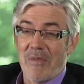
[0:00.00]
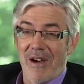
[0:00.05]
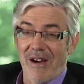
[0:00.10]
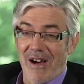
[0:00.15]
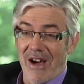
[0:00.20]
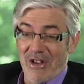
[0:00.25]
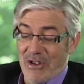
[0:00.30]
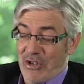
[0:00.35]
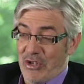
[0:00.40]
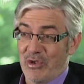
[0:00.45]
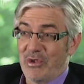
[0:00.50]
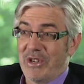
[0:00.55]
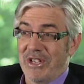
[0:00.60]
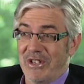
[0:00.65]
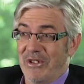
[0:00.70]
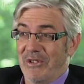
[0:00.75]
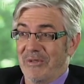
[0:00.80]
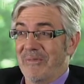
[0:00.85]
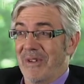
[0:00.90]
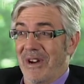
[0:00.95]
I enjoyed
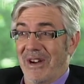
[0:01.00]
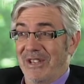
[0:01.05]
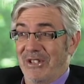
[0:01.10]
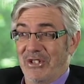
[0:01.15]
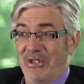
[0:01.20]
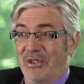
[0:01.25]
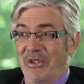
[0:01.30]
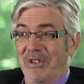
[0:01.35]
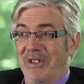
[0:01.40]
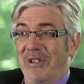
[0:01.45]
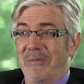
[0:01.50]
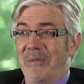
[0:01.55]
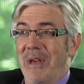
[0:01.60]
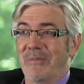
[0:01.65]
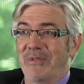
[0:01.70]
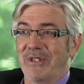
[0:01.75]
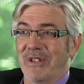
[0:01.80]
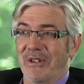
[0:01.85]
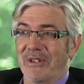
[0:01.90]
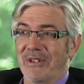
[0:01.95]
them. I enjoyed them
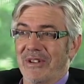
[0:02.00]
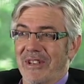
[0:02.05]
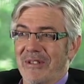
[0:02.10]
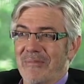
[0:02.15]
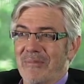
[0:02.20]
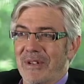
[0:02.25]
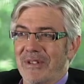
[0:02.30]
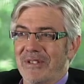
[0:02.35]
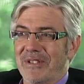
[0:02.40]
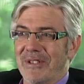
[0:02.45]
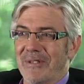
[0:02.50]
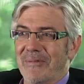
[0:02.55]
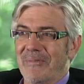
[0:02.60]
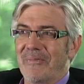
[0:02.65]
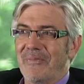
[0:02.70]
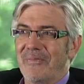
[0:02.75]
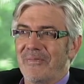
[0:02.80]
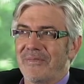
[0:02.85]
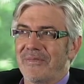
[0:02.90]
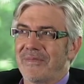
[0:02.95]
absolutely, but um,
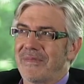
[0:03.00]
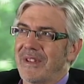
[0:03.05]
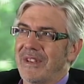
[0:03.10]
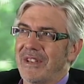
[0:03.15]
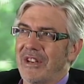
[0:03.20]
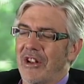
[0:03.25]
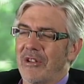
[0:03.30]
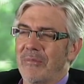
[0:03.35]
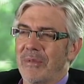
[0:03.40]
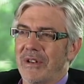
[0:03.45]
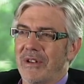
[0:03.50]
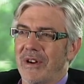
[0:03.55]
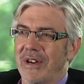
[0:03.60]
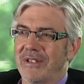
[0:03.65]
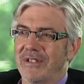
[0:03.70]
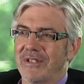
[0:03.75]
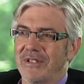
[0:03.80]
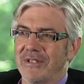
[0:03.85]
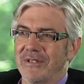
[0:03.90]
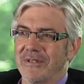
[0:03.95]
you know, it'd be
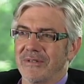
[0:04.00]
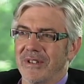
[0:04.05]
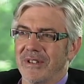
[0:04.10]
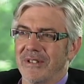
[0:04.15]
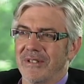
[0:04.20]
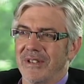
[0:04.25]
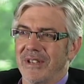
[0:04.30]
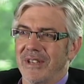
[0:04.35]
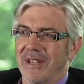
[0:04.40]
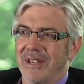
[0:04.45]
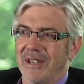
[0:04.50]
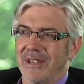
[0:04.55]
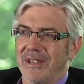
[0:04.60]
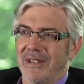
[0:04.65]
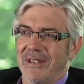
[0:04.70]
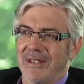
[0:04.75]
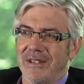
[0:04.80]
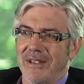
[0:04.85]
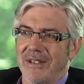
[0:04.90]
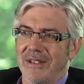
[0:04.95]
nice to uh,
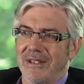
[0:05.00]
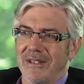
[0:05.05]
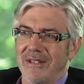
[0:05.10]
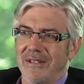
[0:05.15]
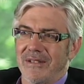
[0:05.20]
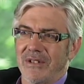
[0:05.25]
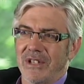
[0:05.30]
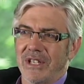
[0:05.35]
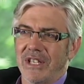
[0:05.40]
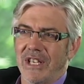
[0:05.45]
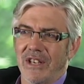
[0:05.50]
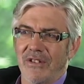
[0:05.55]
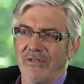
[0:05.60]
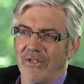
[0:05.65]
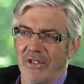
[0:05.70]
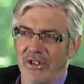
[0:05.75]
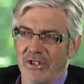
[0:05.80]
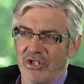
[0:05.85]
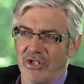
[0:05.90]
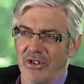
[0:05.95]

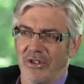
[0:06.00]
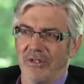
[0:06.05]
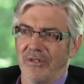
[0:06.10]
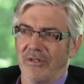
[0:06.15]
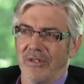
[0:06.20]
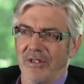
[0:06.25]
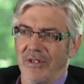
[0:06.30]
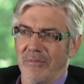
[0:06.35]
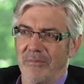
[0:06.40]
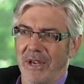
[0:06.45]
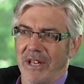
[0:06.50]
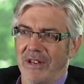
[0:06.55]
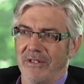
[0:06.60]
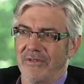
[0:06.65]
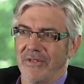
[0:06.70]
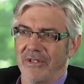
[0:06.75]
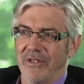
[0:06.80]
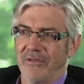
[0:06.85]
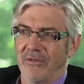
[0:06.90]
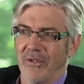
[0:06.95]
give the genre the
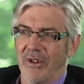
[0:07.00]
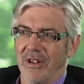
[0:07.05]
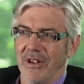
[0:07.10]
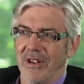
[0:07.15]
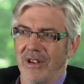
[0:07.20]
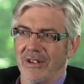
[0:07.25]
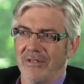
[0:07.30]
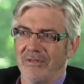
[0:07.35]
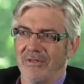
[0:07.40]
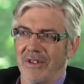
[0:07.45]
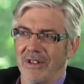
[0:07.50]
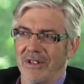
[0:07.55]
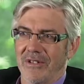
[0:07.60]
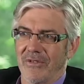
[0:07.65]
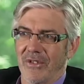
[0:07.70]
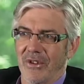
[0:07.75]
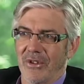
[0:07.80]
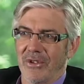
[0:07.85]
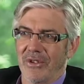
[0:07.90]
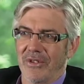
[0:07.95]
benefit of what I hopefully
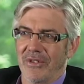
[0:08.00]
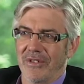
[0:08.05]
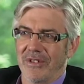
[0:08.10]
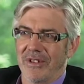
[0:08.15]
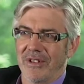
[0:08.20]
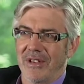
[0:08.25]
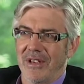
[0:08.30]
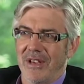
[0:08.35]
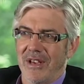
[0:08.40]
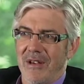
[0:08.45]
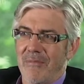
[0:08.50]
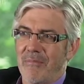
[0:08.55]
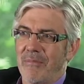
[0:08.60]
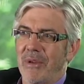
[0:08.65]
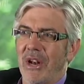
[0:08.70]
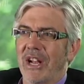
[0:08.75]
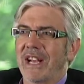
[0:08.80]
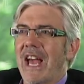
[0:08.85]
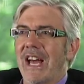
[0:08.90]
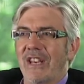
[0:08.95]
have learned.
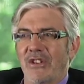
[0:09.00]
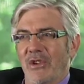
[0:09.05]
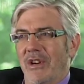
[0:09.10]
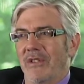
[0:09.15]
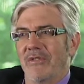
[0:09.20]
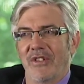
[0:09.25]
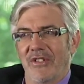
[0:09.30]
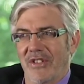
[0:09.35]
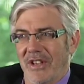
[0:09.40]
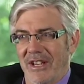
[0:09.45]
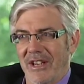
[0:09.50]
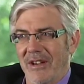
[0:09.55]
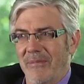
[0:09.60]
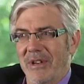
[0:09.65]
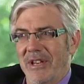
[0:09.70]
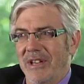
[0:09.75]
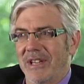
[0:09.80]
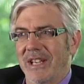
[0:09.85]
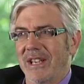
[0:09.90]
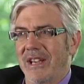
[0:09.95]
But I can't do everything. I
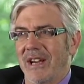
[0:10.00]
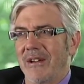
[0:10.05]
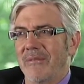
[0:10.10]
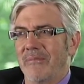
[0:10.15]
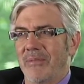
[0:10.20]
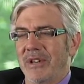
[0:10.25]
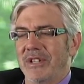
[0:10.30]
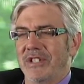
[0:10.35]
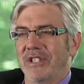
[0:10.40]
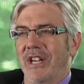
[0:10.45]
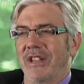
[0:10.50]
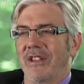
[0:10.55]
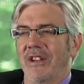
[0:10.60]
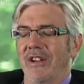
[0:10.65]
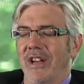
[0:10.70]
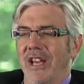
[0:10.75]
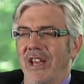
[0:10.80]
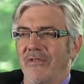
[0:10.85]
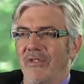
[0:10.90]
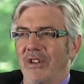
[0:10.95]
mean, I, I appreciate that
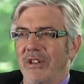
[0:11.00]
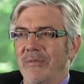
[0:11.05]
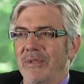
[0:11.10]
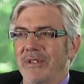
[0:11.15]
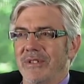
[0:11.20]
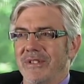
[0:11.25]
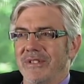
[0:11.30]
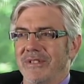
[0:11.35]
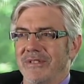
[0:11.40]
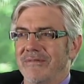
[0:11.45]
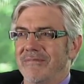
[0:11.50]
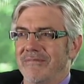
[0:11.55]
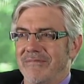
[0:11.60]
I have limited